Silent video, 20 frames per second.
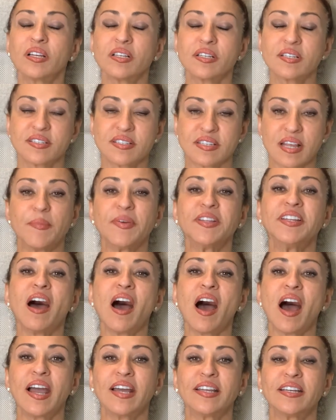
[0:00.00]
some of the
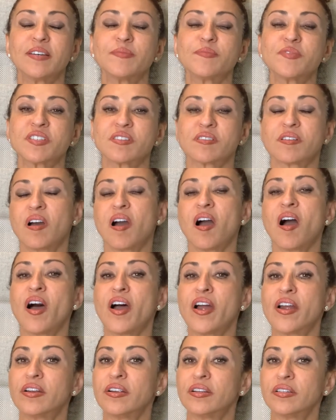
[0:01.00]
items
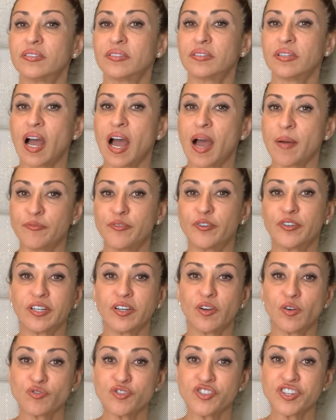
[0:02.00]
are up for
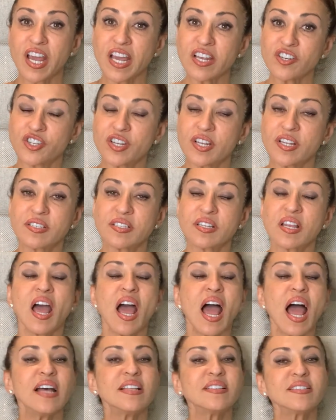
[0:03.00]
negotiations
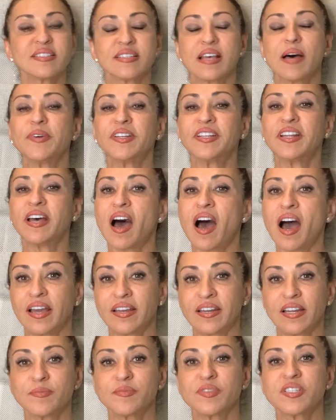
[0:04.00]
and some of
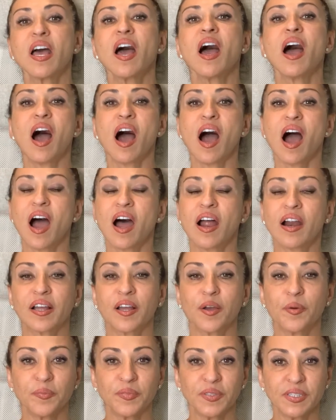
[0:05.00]
items are
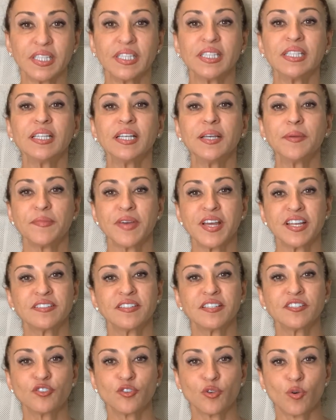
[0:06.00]
completely
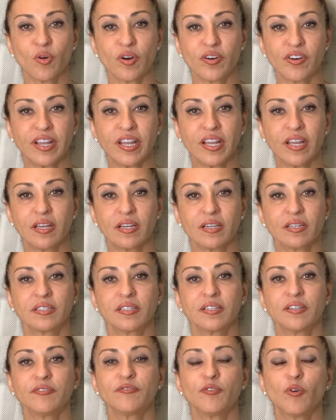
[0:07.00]
mandatory
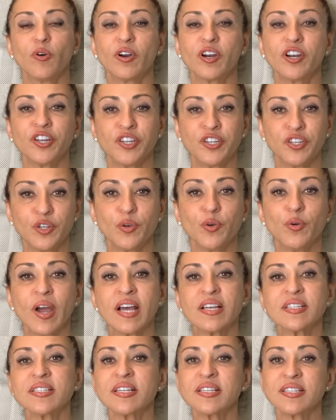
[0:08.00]
for you
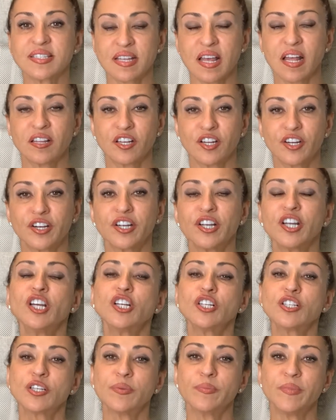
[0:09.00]
as the seller
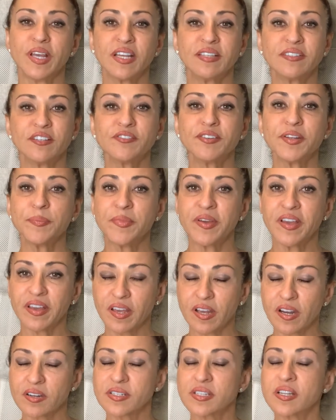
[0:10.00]
to make the
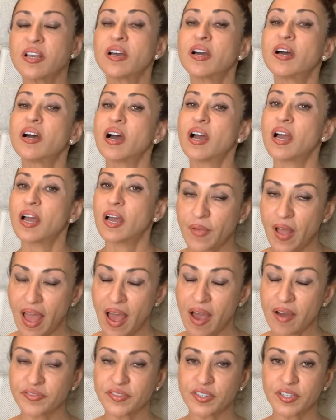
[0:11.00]
repairs
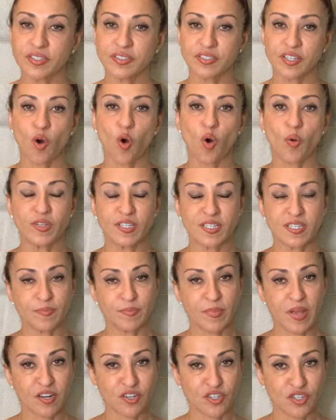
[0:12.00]
after the home
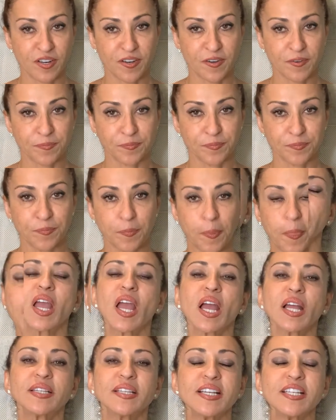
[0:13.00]
inspection.
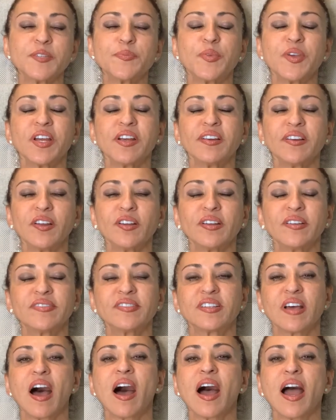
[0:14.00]
This period of
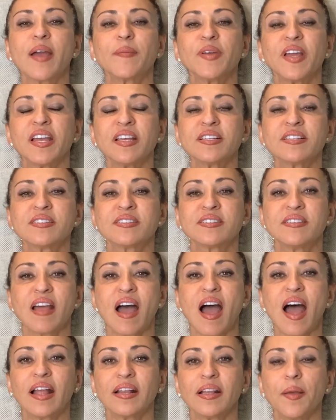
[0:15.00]
time is
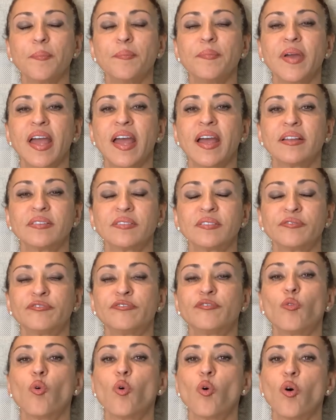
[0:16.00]
not meant
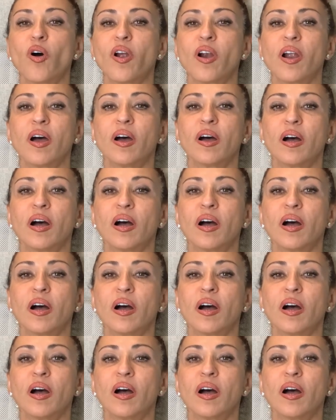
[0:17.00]
for